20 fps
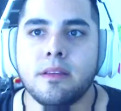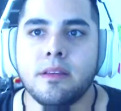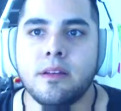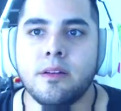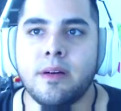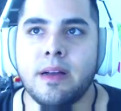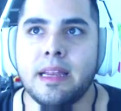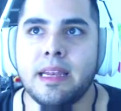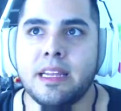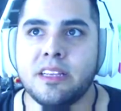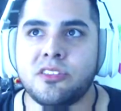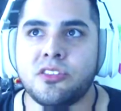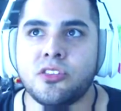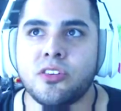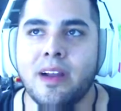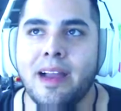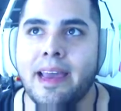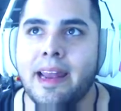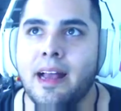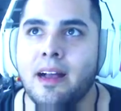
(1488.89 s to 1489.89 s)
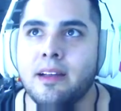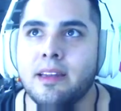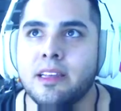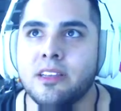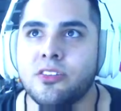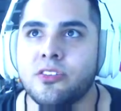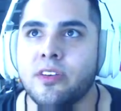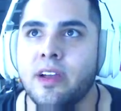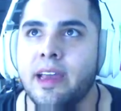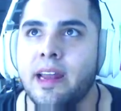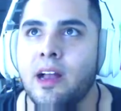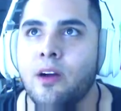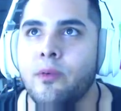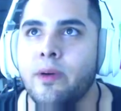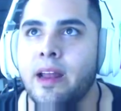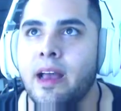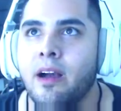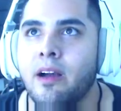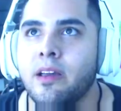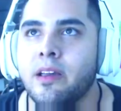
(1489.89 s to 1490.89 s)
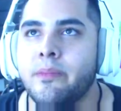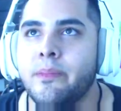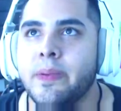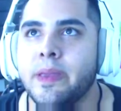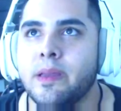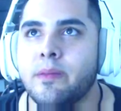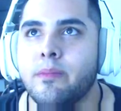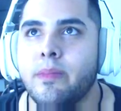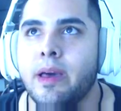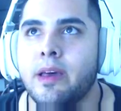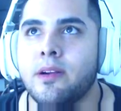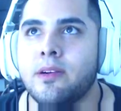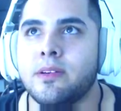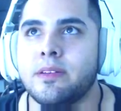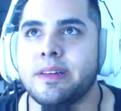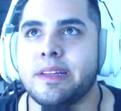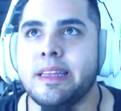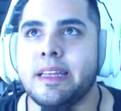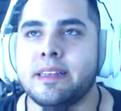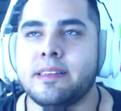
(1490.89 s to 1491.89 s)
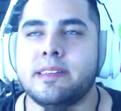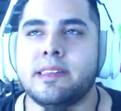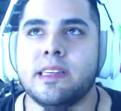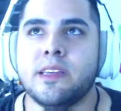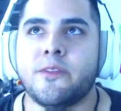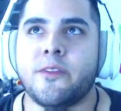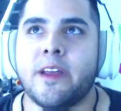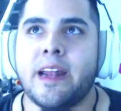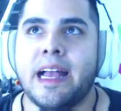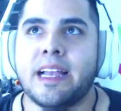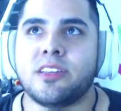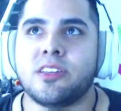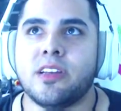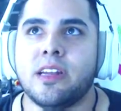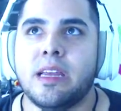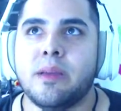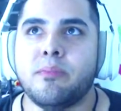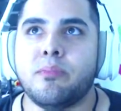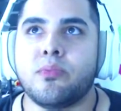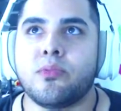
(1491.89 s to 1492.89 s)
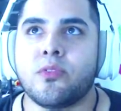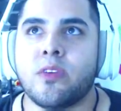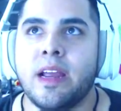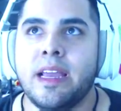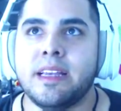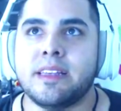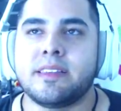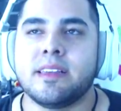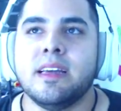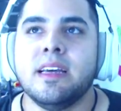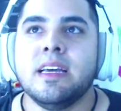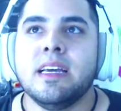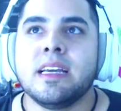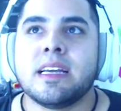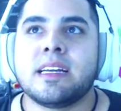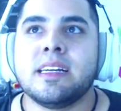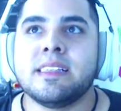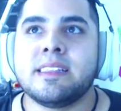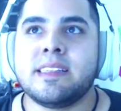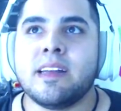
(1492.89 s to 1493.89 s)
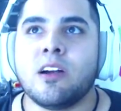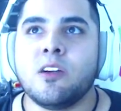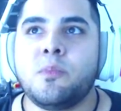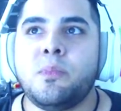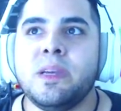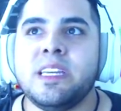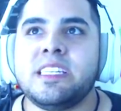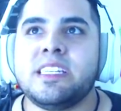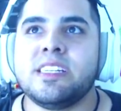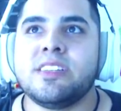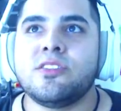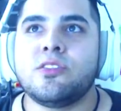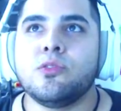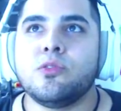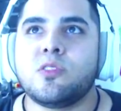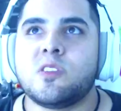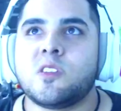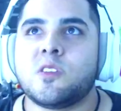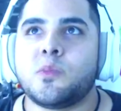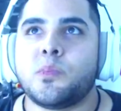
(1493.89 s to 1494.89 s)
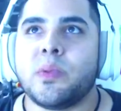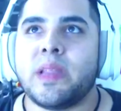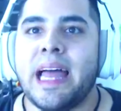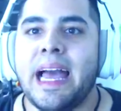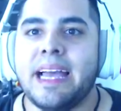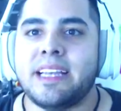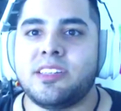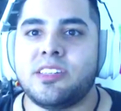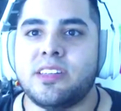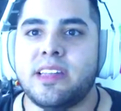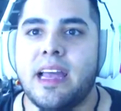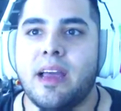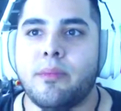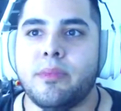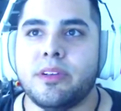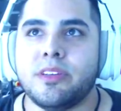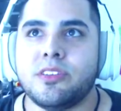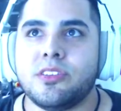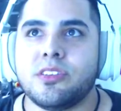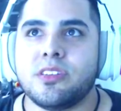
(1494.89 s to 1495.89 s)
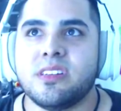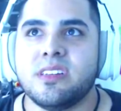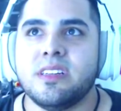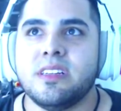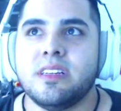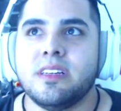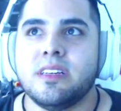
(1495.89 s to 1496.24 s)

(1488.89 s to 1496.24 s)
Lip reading: You know what? Let's try it out. Let's try it out without it being metal. Let's see if it actually breaks, because RPGs do splash damage.